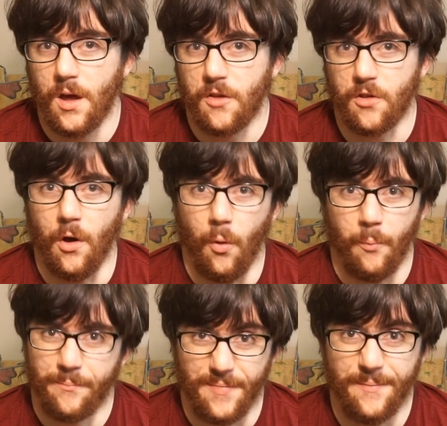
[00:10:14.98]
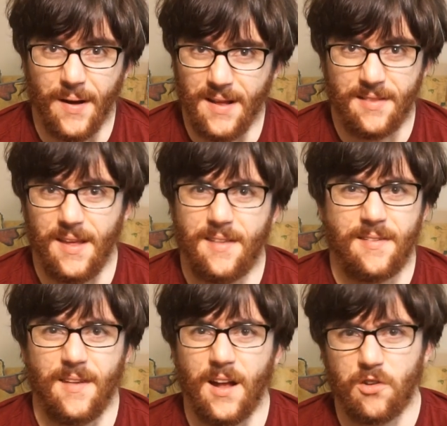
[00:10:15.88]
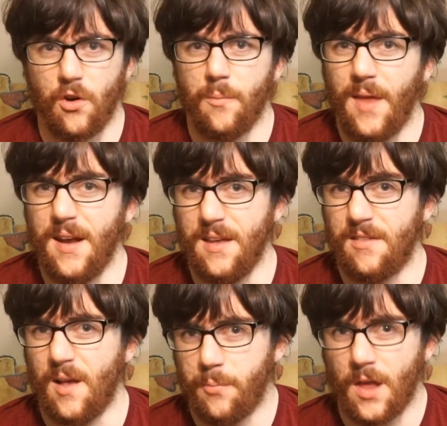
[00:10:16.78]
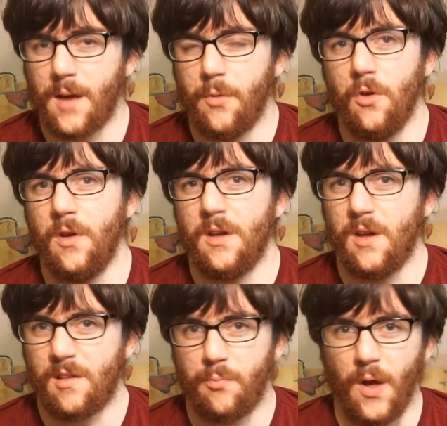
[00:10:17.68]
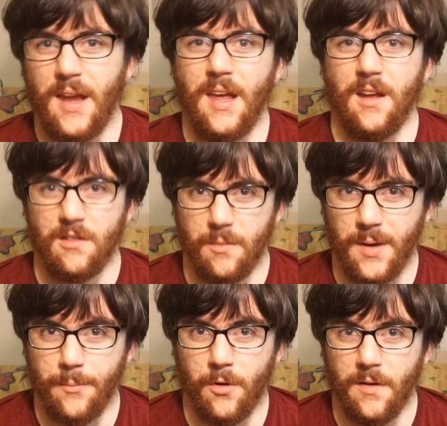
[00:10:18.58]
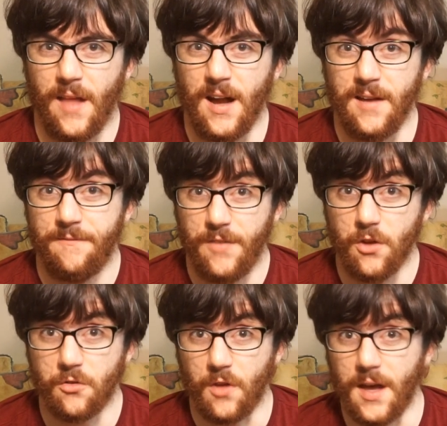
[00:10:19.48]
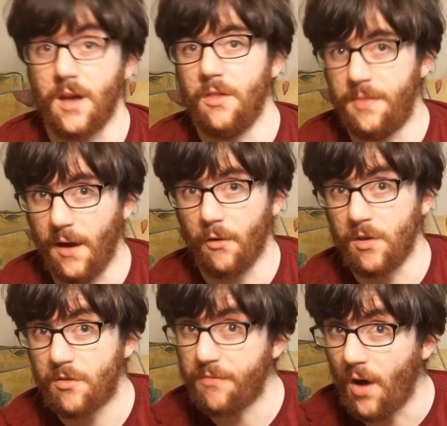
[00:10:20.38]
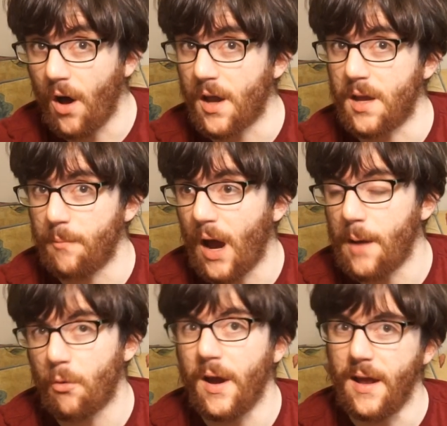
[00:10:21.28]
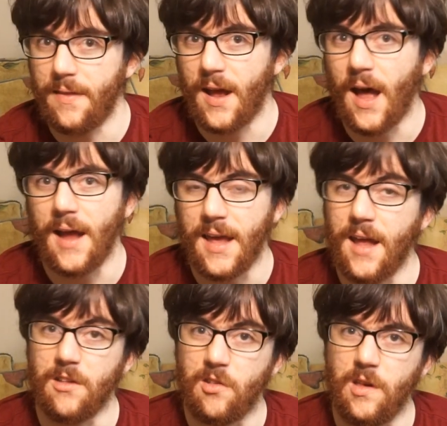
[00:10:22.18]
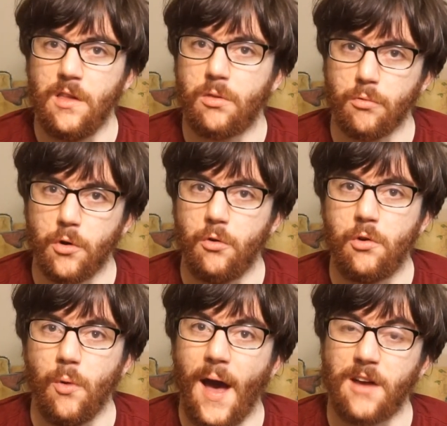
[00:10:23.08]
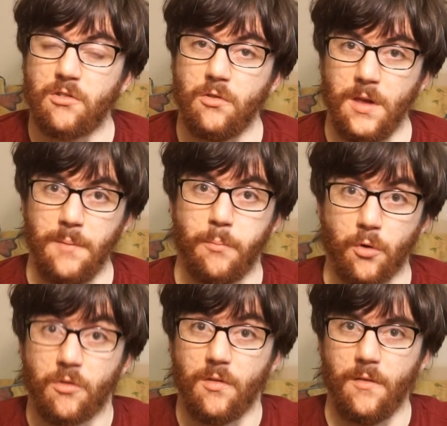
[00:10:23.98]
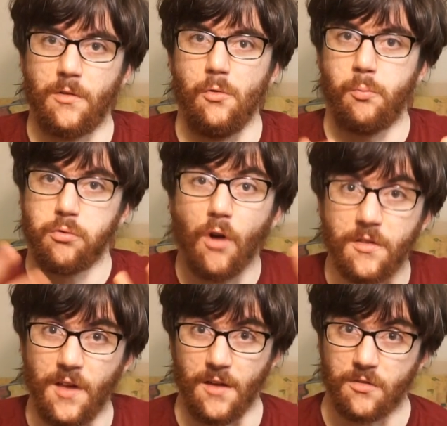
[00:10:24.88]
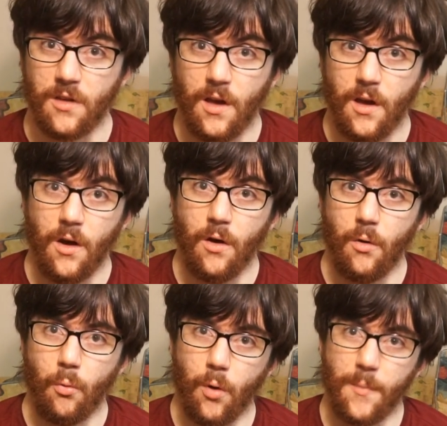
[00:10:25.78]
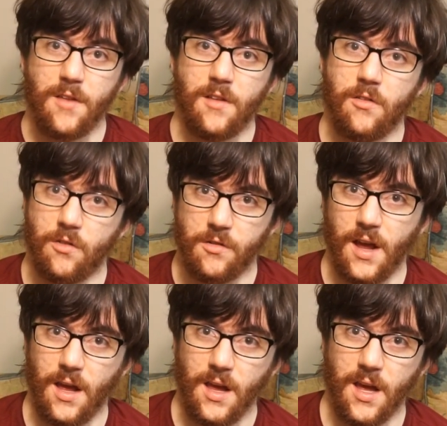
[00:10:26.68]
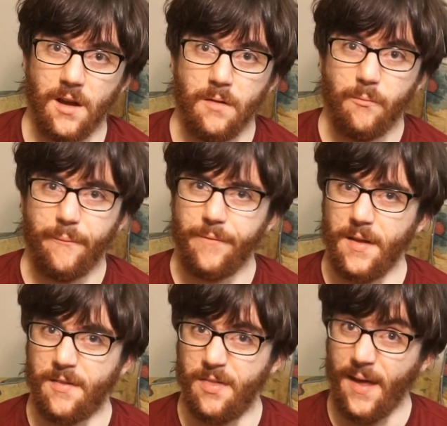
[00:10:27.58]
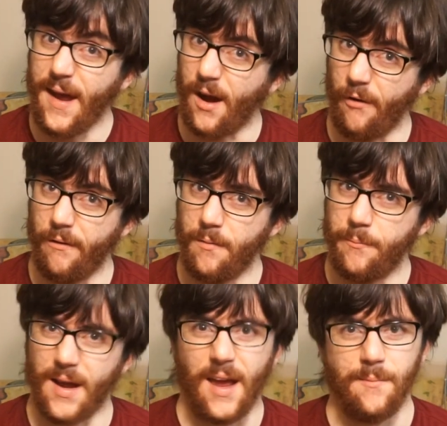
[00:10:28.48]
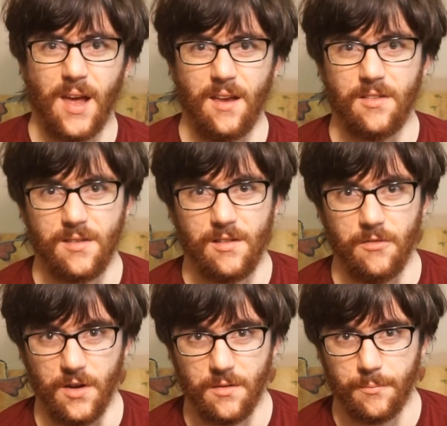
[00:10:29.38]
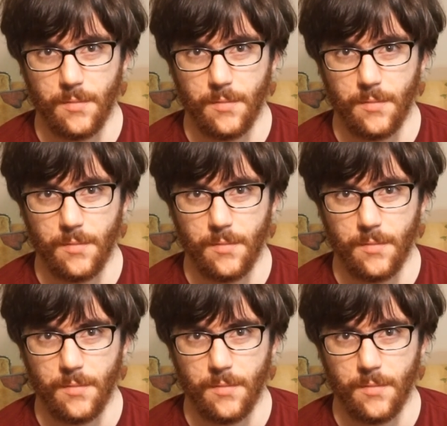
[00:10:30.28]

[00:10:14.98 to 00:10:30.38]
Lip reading: it's a term that is applicable in explaining it to people, and that it feels like there is fog in my brain that I can't see through to actually to process what my senses are taking in. It's there, but I can't make any sense of it.